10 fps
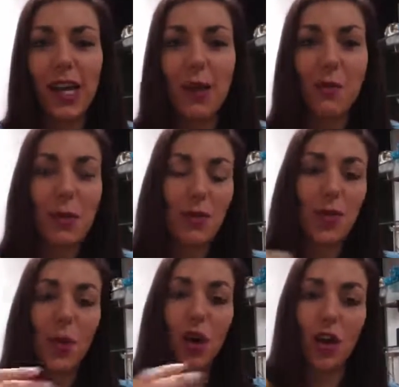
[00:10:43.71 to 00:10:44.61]
Maybe you
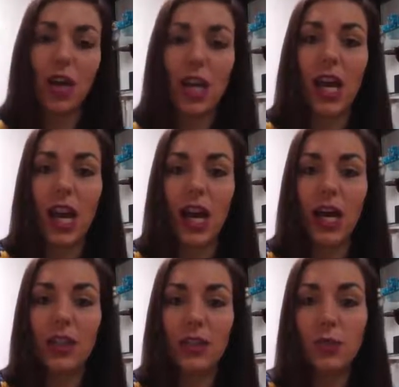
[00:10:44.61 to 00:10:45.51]
already had
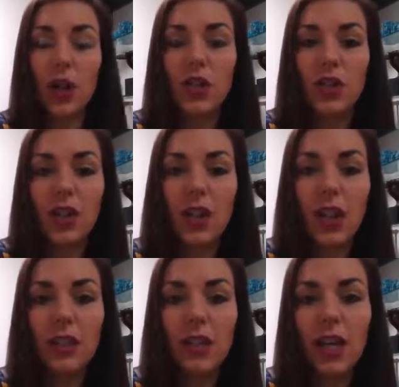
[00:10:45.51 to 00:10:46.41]
depression and
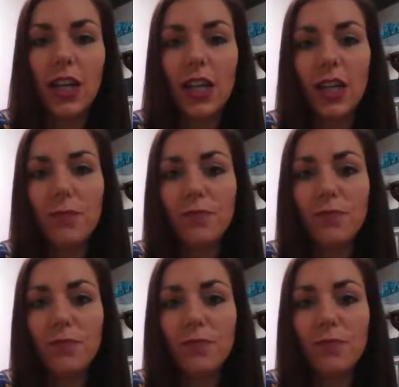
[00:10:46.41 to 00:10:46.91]
anxiety,